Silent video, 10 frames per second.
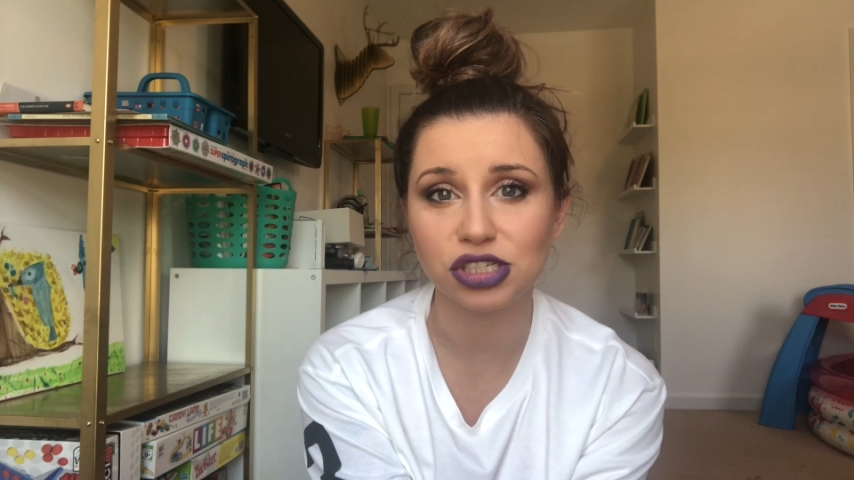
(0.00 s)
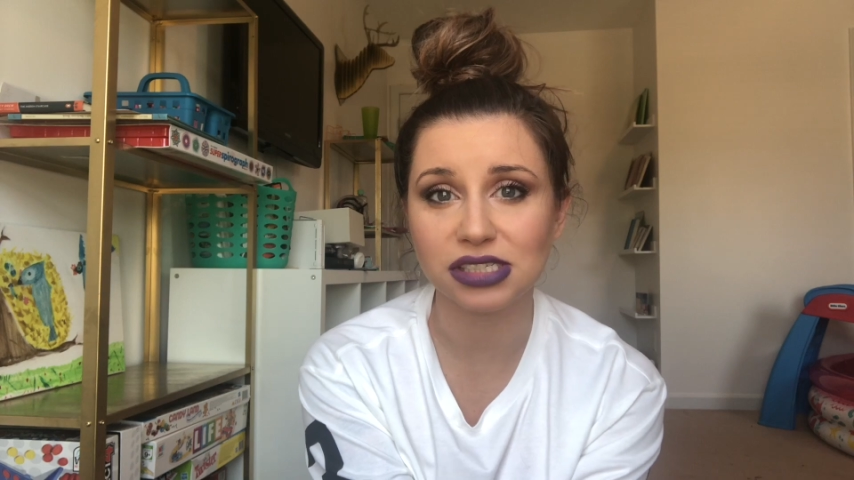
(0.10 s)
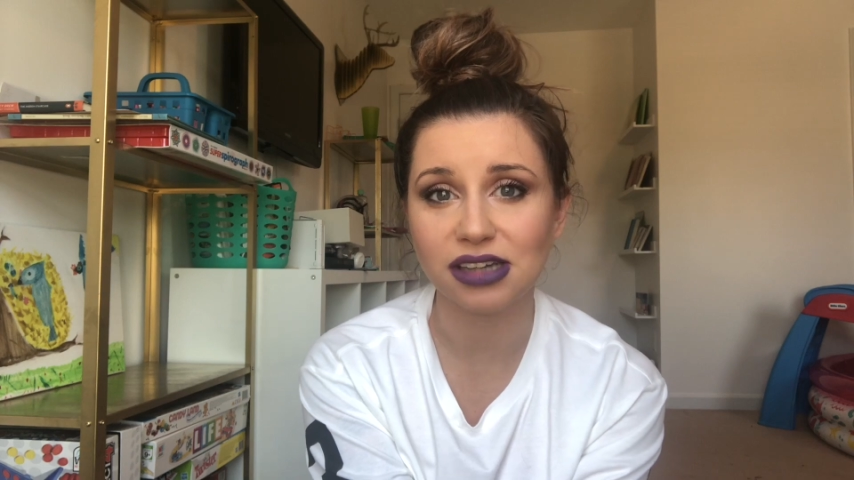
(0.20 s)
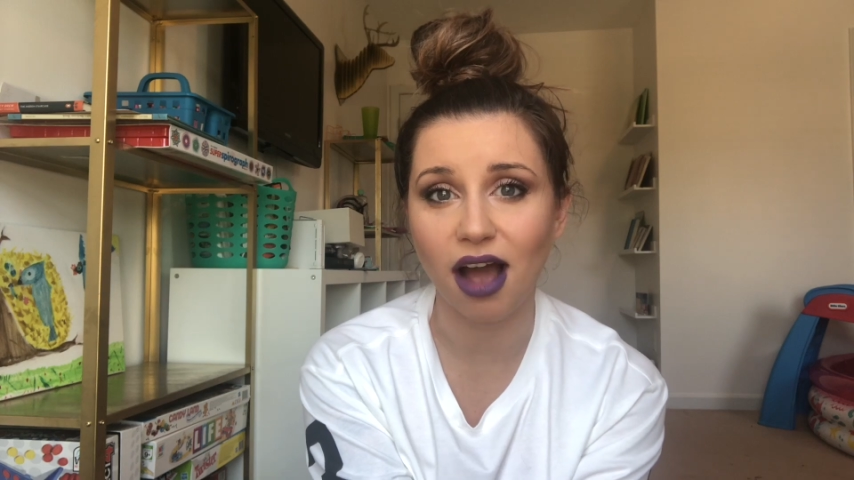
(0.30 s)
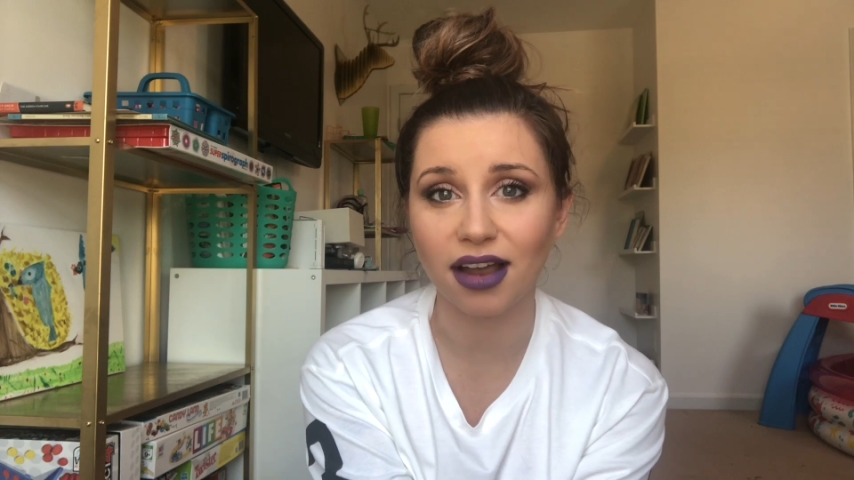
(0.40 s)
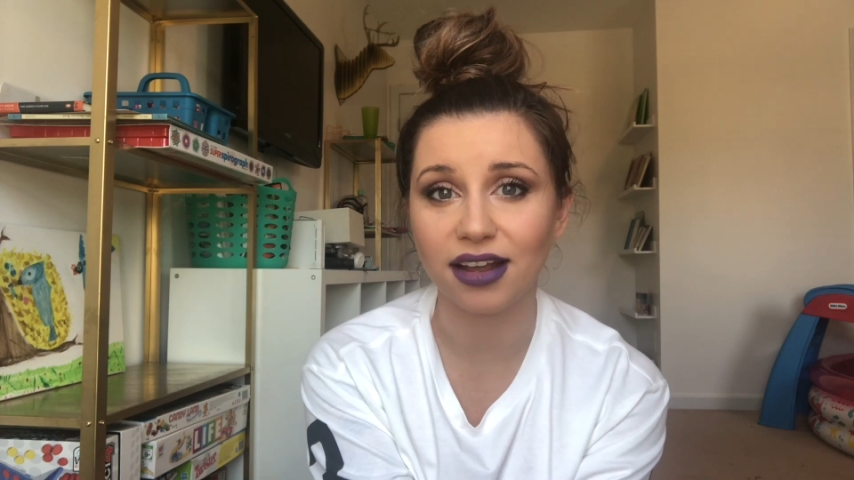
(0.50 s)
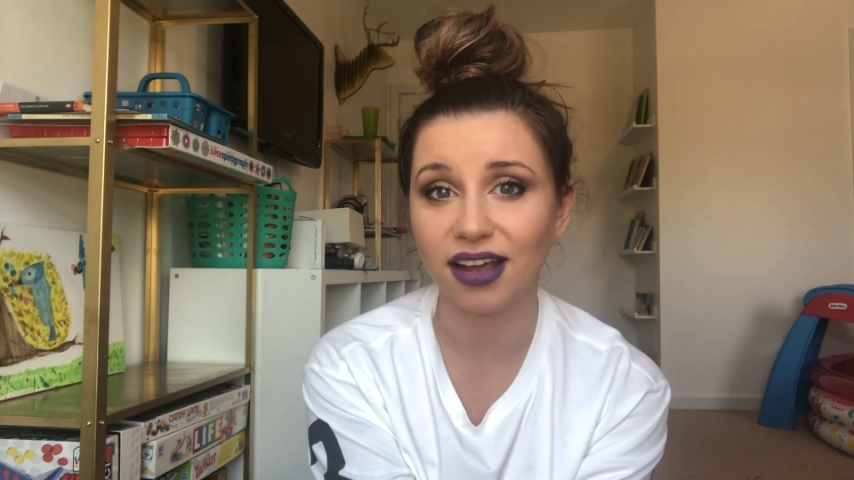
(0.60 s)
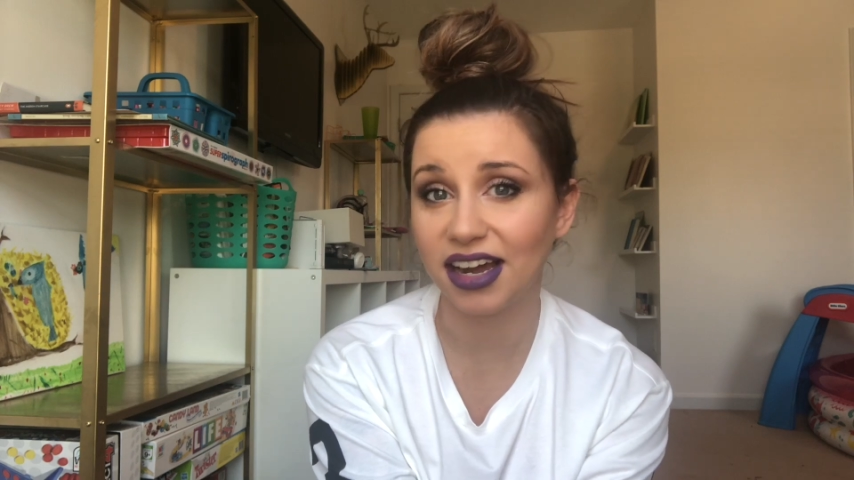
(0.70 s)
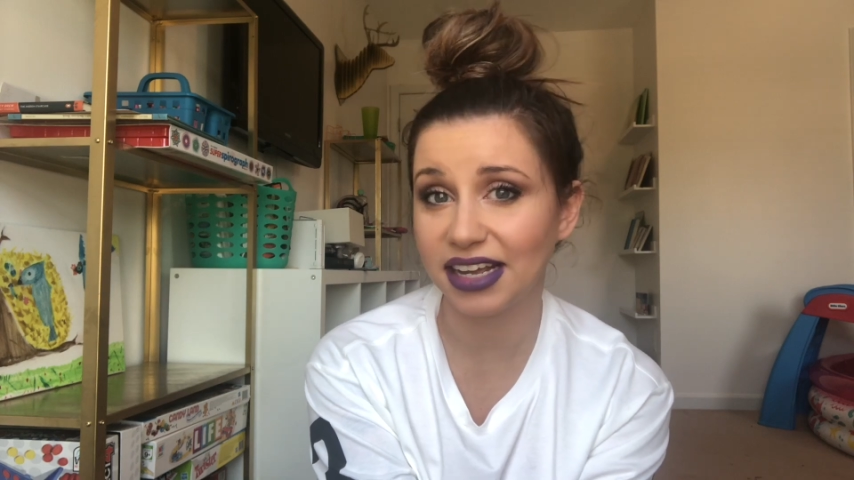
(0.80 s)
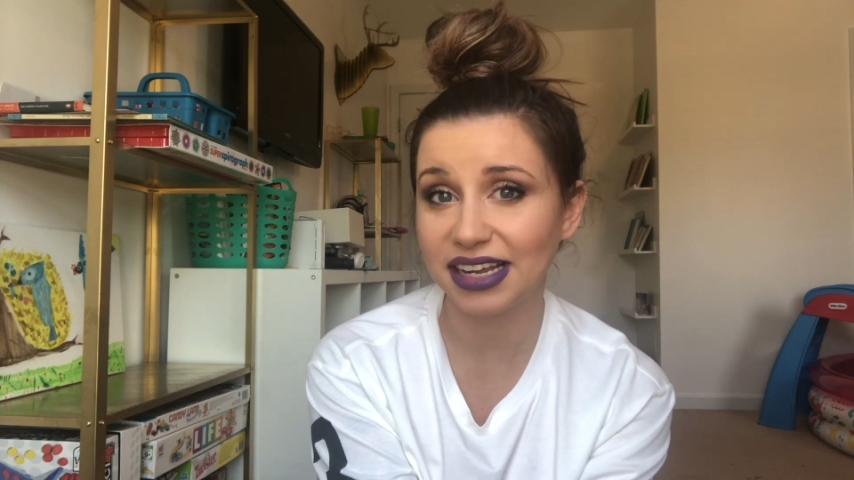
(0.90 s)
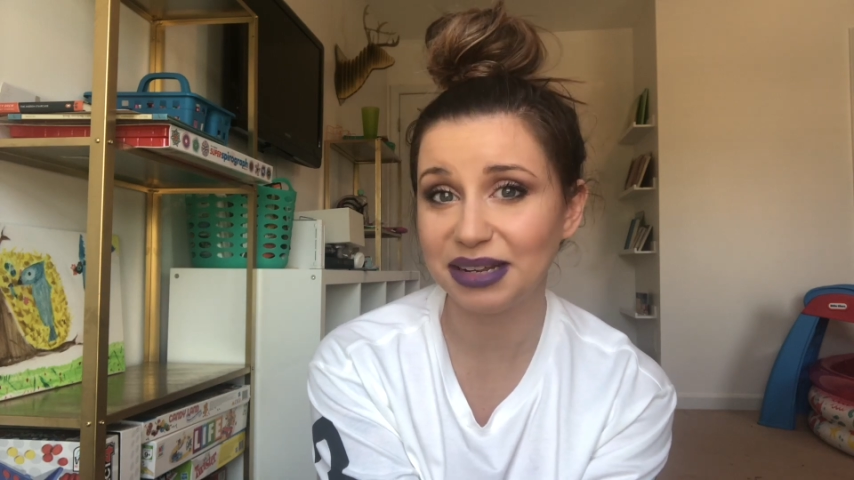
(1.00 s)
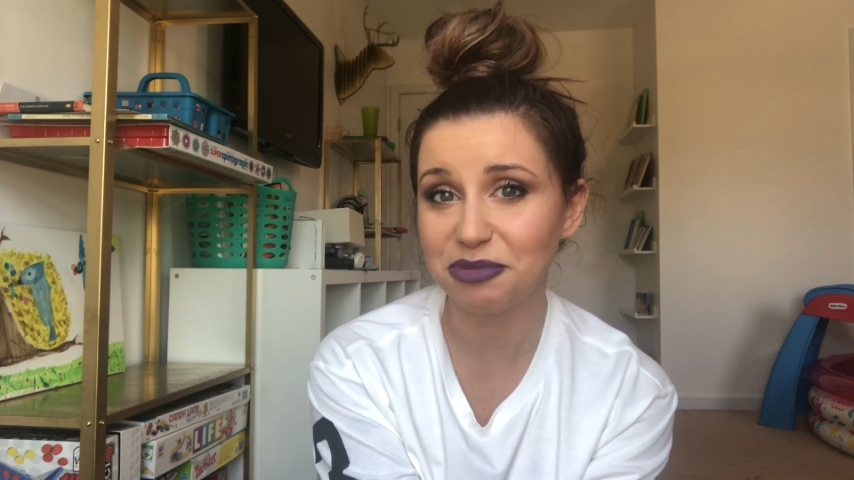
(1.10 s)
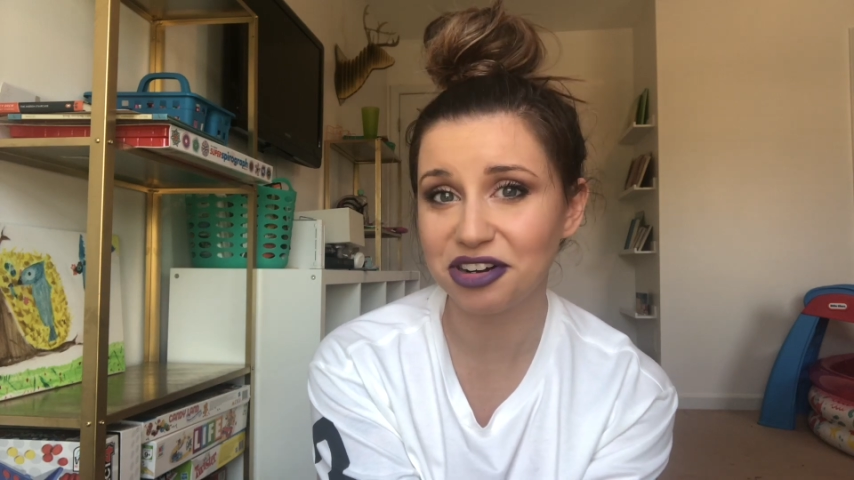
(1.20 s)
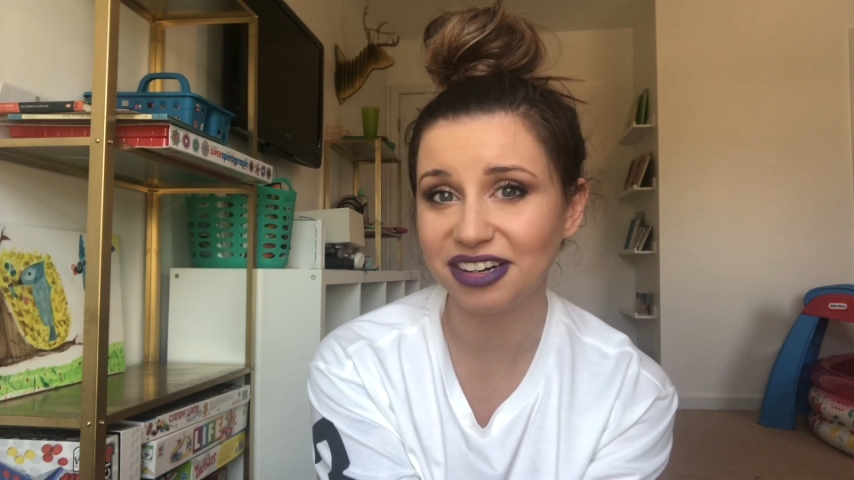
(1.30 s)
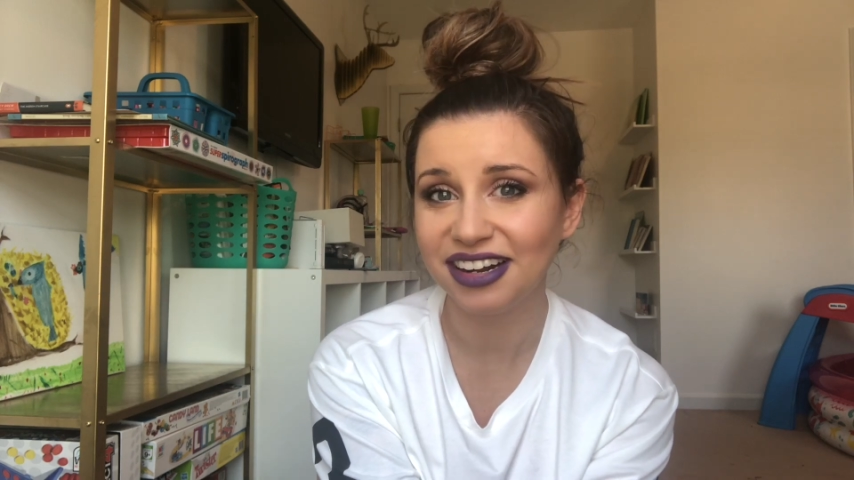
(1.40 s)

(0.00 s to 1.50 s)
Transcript: just not going to cut it anymore.